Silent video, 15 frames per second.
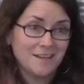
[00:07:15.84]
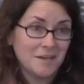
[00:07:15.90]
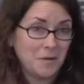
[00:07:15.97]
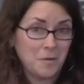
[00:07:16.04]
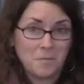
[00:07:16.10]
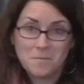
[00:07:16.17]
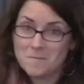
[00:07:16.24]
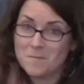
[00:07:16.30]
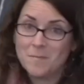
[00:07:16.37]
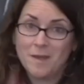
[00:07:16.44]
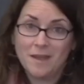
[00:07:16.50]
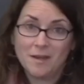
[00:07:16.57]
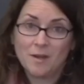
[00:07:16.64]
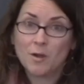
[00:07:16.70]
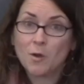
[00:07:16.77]
you know,
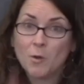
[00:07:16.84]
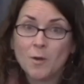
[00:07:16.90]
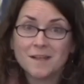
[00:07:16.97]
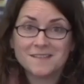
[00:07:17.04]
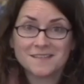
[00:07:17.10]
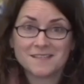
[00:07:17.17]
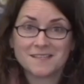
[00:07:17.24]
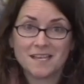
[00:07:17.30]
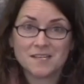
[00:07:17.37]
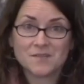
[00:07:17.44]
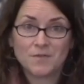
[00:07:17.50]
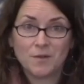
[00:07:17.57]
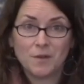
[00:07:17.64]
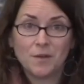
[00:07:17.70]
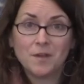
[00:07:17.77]
been quite
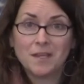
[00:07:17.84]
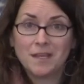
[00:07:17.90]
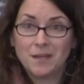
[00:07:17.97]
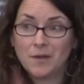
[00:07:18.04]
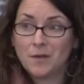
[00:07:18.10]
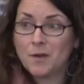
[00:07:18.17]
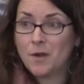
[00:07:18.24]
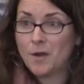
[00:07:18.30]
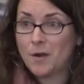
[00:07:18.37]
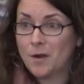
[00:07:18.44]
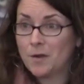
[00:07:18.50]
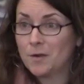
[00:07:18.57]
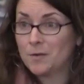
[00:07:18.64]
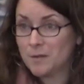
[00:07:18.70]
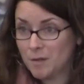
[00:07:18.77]
successful in
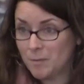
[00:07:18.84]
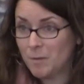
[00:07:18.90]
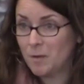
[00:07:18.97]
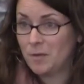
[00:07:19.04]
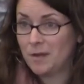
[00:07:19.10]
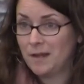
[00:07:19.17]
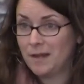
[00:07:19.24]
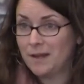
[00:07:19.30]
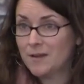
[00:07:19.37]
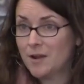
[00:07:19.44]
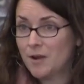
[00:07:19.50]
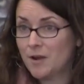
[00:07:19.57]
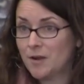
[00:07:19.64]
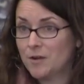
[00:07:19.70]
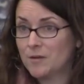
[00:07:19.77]
our community.
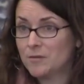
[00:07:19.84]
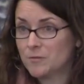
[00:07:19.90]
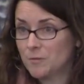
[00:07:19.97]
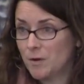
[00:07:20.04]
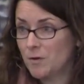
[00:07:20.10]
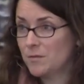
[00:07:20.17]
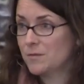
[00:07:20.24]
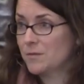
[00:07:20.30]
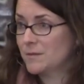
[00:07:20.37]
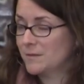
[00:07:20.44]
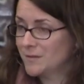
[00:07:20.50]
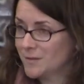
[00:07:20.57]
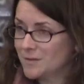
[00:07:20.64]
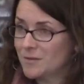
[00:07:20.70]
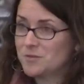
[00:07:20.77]
Our growth
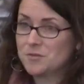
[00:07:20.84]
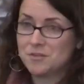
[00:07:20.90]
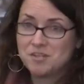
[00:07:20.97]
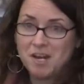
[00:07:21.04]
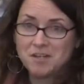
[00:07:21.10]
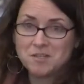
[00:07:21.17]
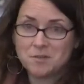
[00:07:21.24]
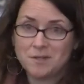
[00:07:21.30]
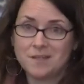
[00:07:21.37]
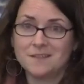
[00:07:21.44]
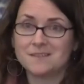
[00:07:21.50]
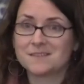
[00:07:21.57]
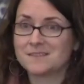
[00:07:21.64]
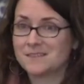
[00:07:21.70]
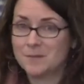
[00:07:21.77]
trajectory
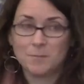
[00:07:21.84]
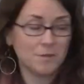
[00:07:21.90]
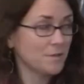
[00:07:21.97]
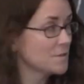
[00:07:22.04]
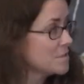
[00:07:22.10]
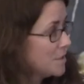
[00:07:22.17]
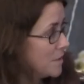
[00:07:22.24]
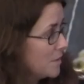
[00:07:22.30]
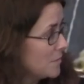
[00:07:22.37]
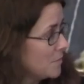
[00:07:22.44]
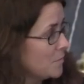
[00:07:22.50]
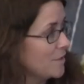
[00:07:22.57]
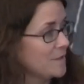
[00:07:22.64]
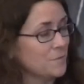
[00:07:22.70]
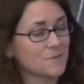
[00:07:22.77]
is similar to
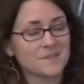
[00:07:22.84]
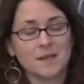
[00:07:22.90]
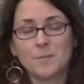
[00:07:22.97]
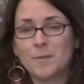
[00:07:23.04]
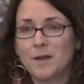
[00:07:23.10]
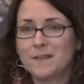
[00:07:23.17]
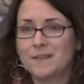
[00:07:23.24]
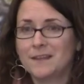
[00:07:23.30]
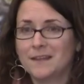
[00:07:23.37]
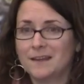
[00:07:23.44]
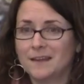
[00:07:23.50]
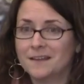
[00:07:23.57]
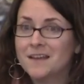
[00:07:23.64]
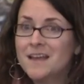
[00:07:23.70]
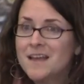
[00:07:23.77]
the one that was up on the,
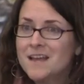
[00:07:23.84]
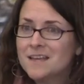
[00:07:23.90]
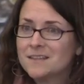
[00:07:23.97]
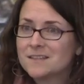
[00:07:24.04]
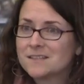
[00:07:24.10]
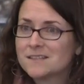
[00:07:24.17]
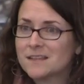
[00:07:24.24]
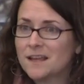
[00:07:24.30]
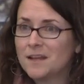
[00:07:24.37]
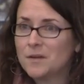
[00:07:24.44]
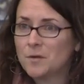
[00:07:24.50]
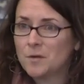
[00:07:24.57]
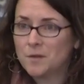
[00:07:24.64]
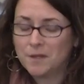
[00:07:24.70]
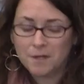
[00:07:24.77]
uh, the slide
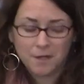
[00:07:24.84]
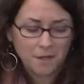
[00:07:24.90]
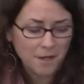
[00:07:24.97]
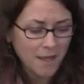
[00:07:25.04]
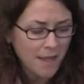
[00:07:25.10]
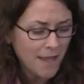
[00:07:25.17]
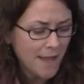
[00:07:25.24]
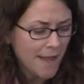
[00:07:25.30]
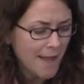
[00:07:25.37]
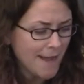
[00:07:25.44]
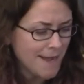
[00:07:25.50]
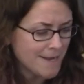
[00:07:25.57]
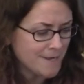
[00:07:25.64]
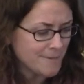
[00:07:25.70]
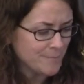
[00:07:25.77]
earlier
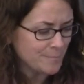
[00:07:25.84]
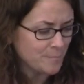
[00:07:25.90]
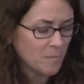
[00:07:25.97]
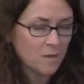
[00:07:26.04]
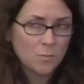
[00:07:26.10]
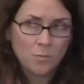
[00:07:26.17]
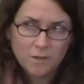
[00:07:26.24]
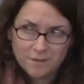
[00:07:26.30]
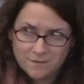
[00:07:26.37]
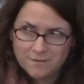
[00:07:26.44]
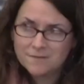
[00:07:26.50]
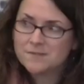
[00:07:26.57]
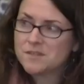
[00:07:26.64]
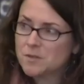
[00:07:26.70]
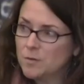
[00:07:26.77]
um,
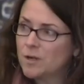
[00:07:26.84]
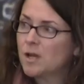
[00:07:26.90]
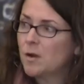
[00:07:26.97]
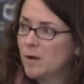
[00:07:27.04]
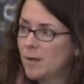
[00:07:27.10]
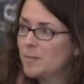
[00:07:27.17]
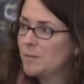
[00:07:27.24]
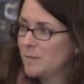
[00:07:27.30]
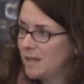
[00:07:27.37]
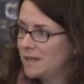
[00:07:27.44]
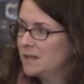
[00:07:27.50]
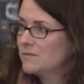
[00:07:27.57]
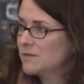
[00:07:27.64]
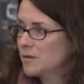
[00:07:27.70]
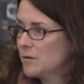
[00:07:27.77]
with Seward Co-op and
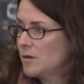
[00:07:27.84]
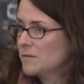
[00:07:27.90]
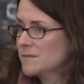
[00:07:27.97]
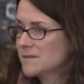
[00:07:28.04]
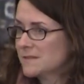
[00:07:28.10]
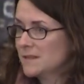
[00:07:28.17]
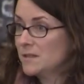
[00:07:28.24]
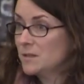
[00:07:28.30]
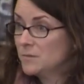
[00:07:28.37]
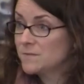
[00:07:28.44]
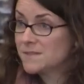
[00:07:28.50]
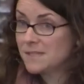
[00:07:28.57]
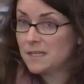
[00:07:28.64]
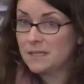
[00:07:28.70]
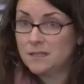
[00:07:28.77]
many of the growths that
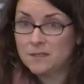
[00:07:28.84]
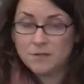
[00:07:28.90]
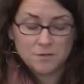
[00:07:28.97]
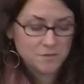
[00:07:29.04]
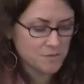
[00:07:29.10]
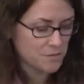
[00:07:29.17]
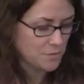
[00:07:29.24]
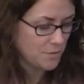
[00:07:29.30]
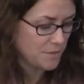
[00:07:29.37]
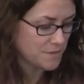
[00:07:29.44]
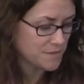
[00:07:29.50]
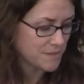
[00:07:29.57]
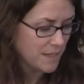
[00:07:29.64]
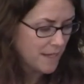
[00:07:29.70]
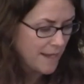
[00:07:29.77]
you've seen in your
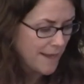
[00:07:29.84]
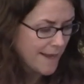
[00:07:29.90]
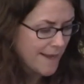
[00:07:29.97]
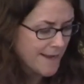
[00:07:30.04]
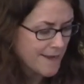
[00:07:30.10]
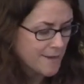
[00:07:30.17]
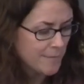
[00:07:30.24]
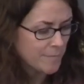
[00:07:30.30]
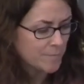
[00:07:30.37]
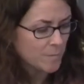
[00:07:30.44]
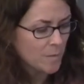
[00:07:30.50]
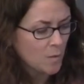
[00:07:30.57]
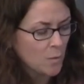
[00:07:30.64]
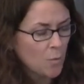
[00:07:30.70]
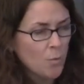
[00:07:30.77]
stores.
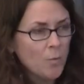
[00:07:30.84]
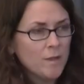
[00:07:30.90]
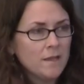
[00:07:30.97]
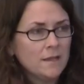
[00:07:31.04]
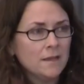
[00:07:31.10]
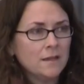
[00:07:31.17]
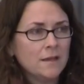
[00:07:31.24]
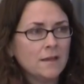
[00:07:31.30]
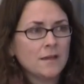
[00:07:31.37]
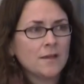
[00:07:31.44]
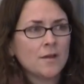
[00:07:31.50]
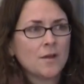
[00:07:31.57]
Um, we